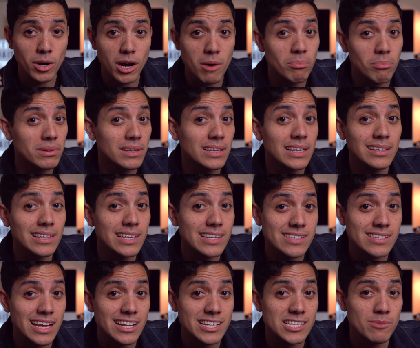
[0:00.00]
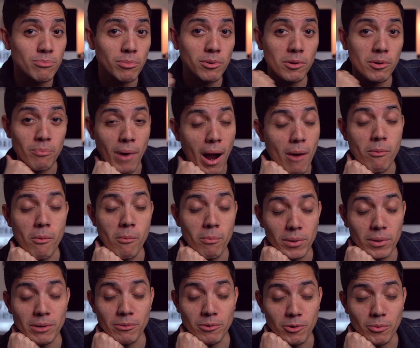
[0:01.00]
Completely sensible,
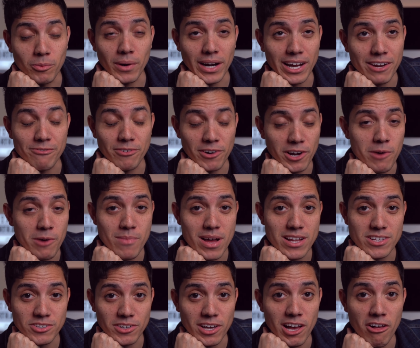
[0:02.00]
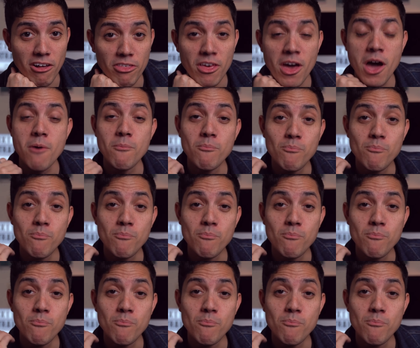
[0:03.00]
probably great for your mental health,